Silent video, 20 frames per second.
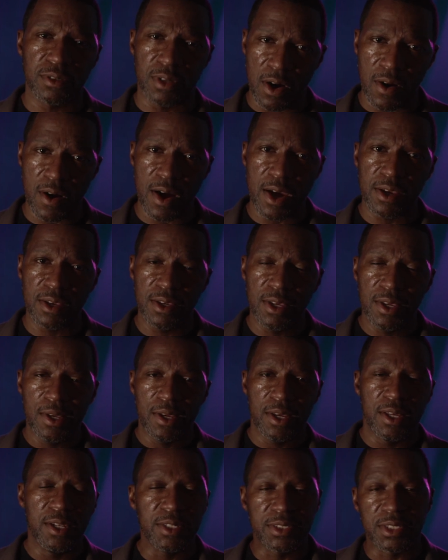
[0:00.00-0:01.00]
All right.
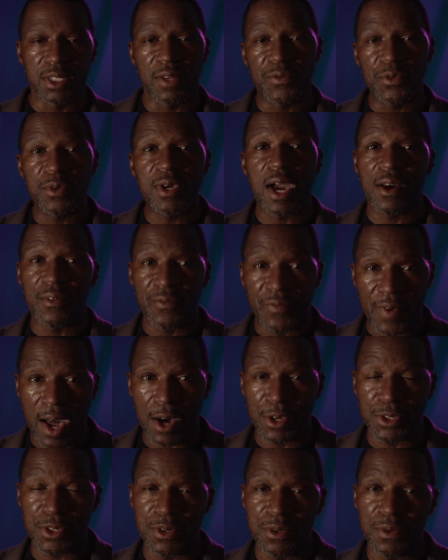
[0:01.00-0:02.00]
And listen, if you got
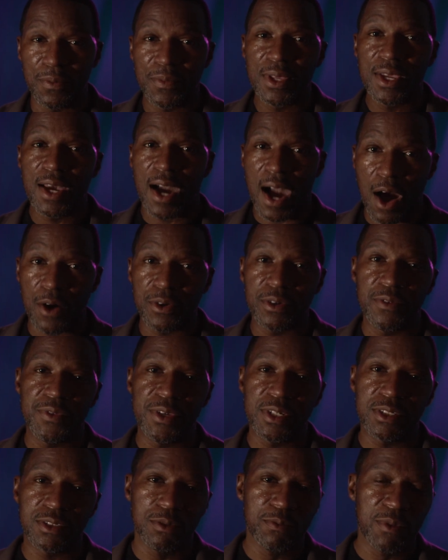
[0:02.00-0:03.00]
value out of
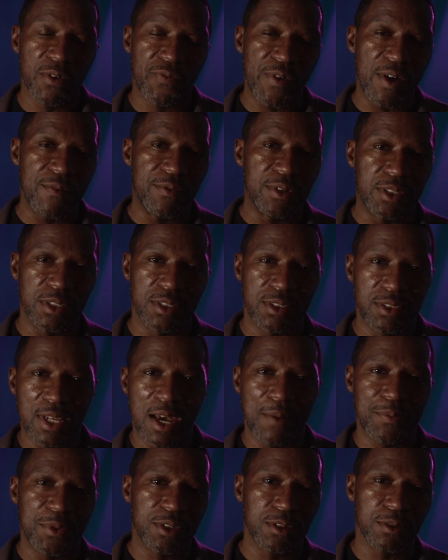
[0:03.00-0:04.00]
this, do me a favor, just
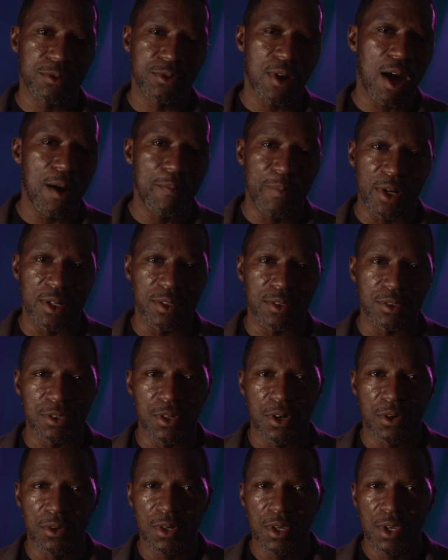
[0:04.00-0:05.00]
tap the subscribe
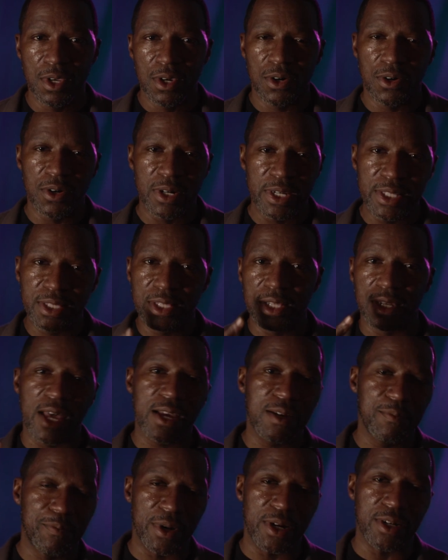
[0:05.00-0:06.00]
button, or hit the
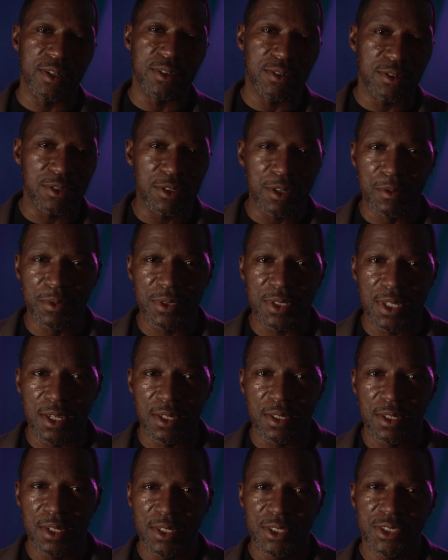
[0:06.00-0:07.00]
like button. You get what I'm
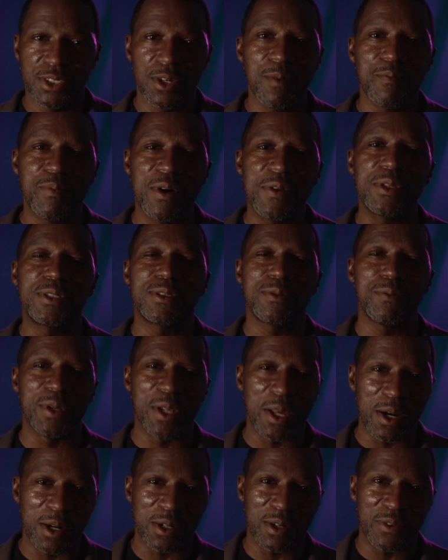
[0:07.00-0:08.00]
saying? Show brother some
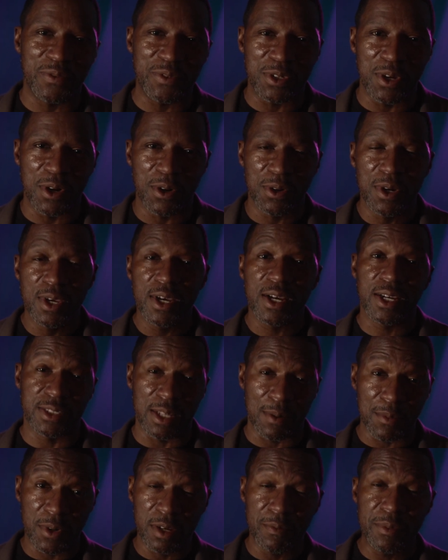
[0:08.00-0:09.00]
love, because
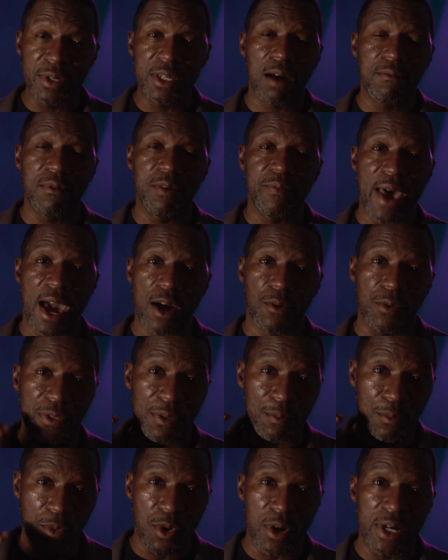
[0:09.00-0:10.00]
I'm going to be coming back with
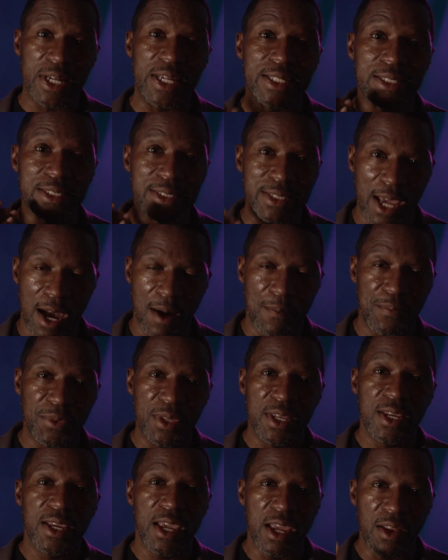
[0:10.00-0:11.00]
more
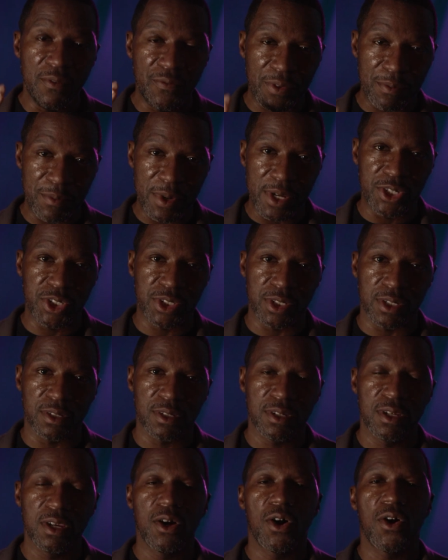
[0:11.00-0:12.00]
in-depth information
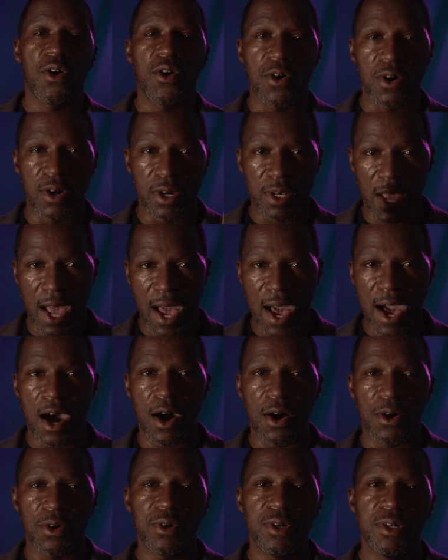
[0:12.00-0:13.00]
on
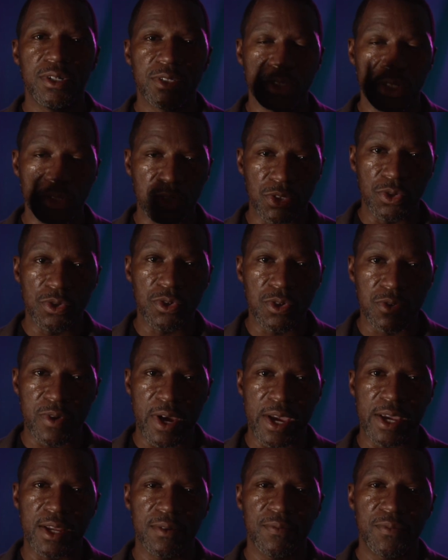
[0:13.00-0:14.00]
how to do
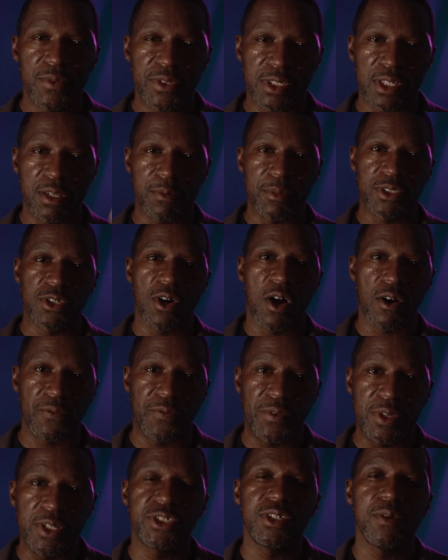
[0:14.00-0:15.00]
great
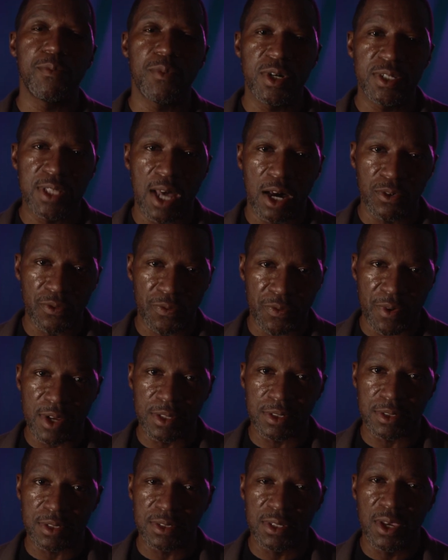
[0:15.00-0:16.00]
cinematography. This is your boy Donald
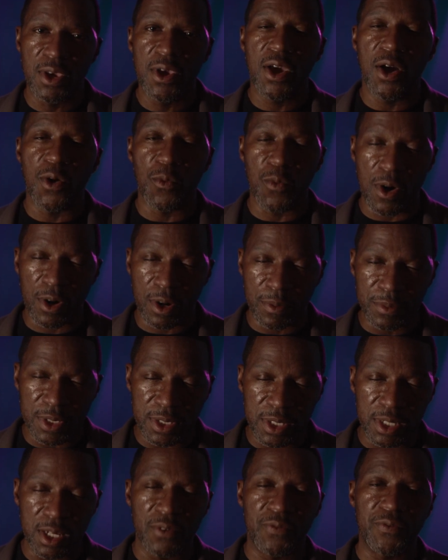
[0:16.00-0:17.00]
Francis, and welcome to
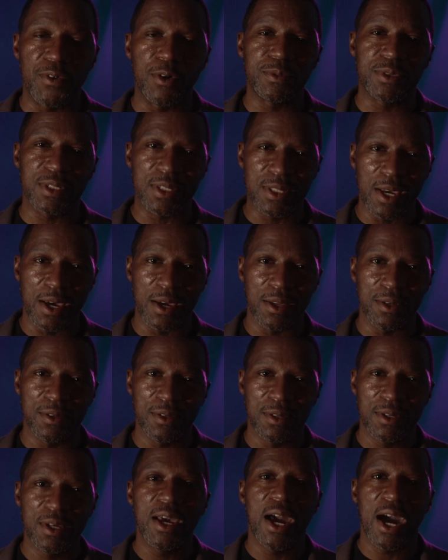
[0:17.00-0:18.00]
DF Films again.
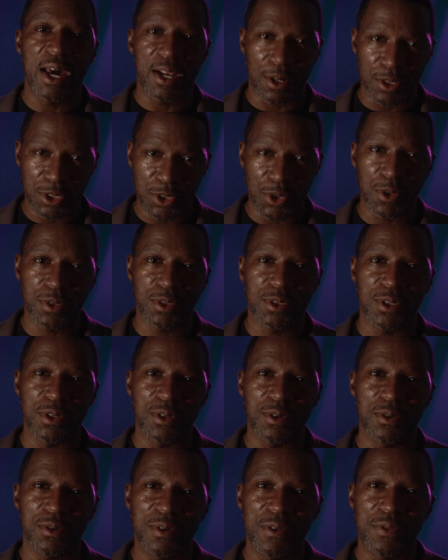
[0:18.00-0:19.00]
And I'll talk to you
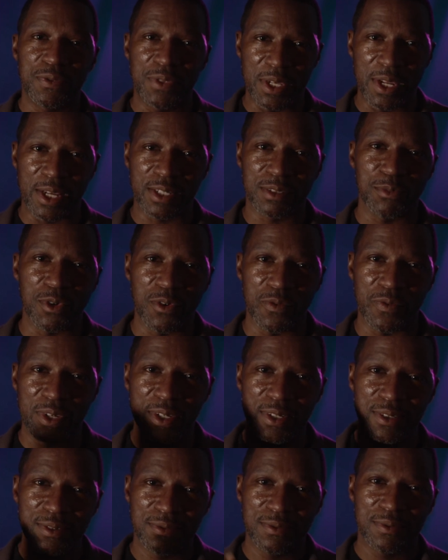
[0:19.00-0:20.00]
the next movie.